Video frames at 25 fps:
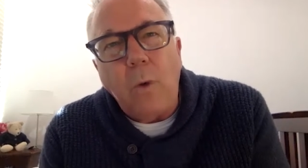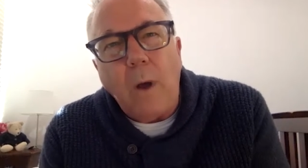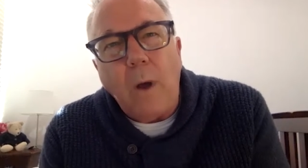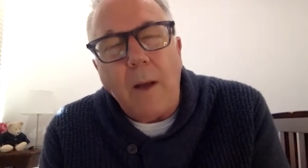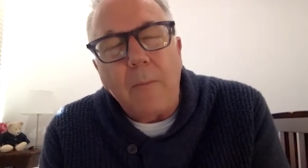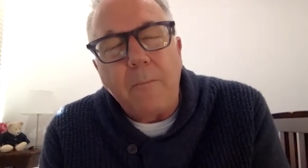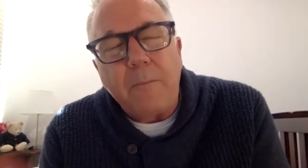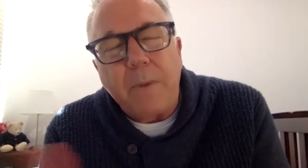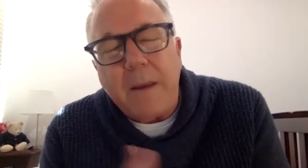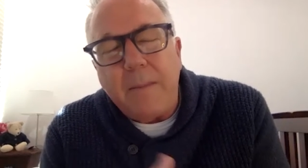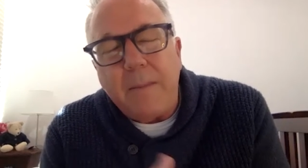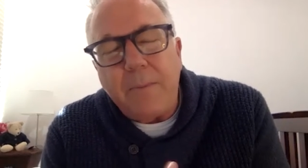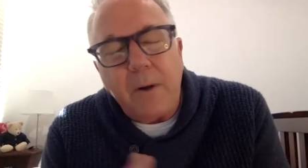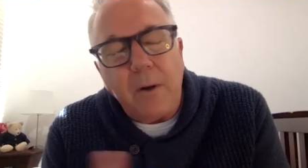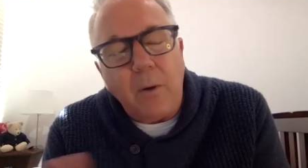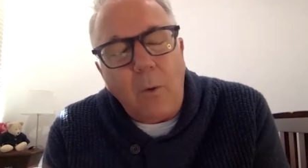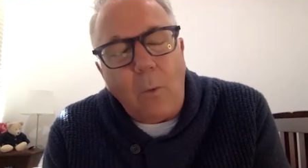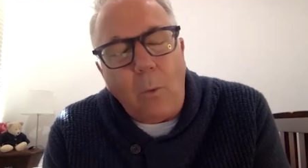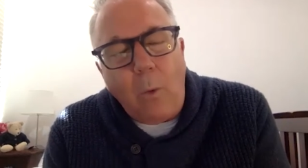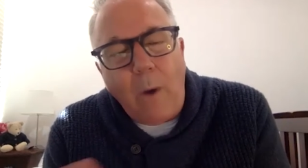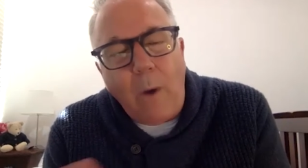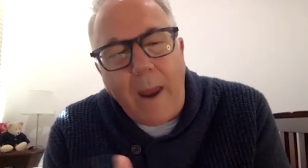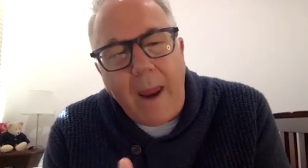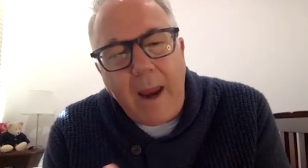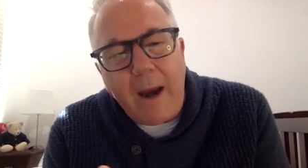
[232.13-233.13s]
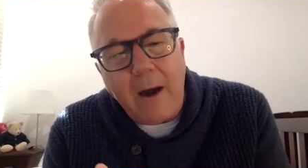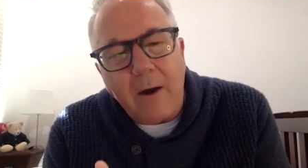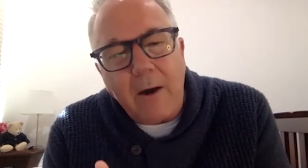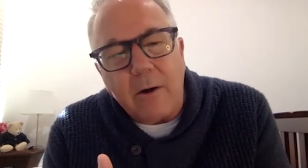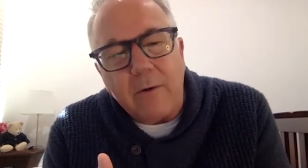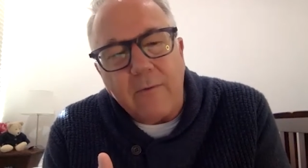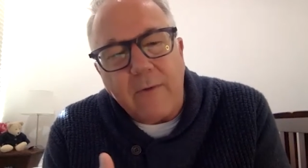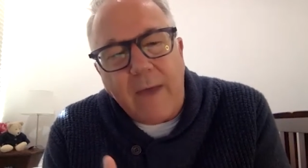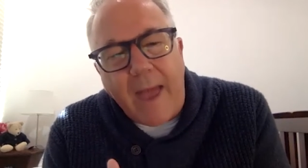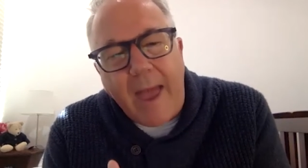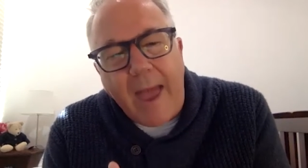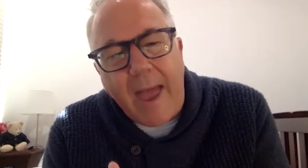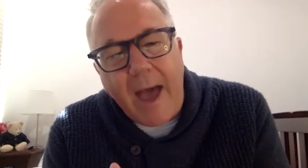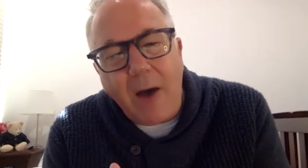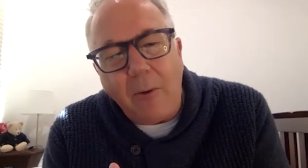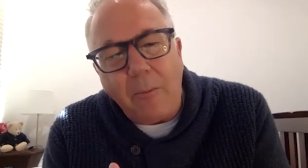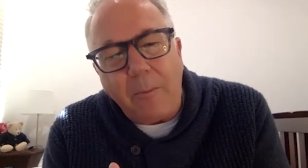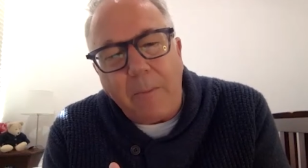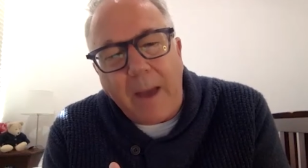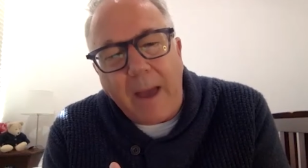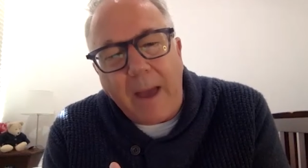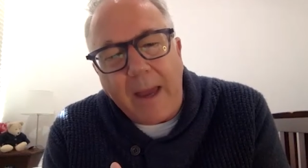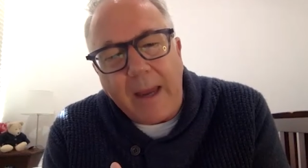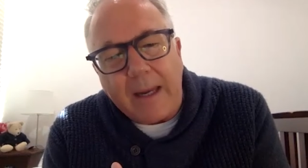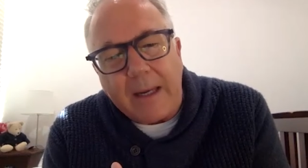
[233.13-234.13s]
are people aware of our
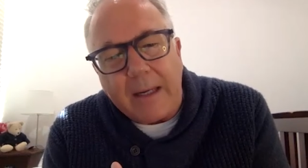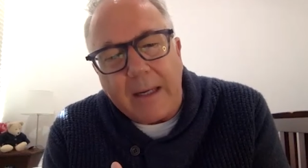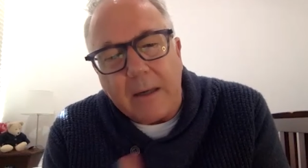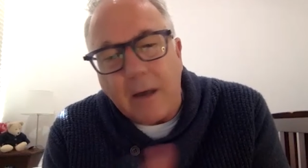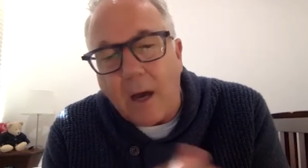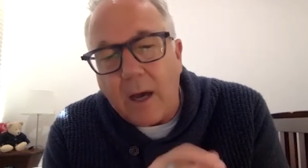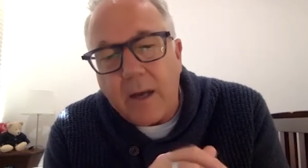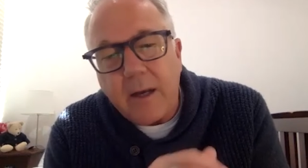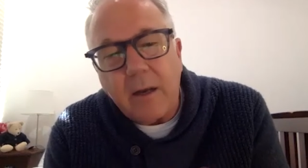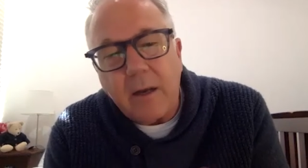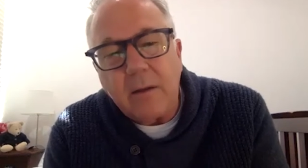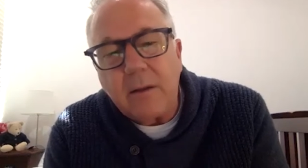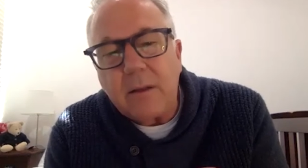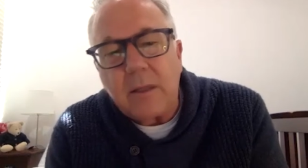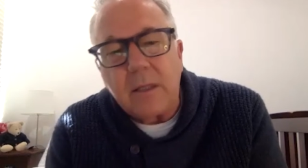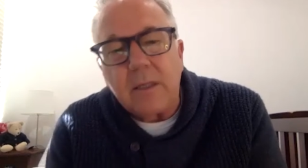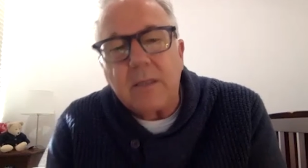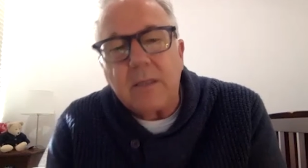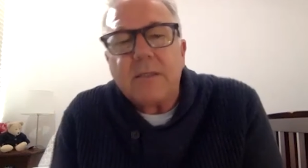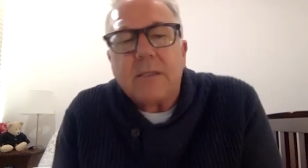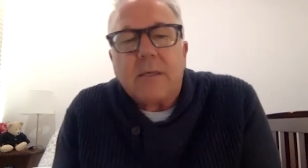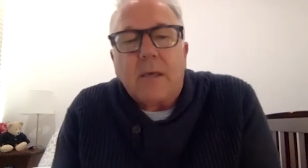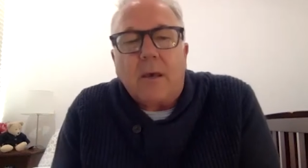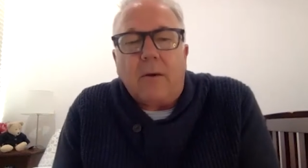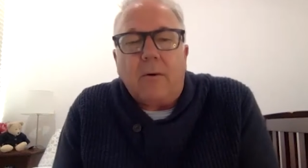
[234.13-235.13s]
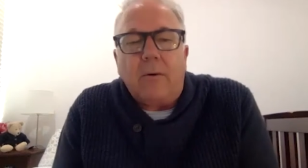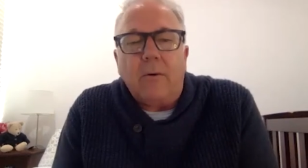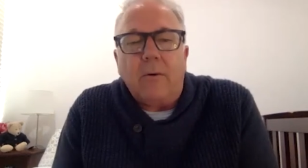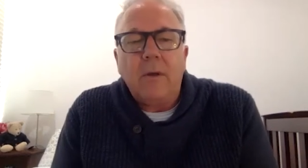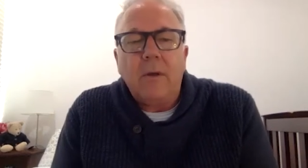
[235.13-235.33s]
pain i don't think so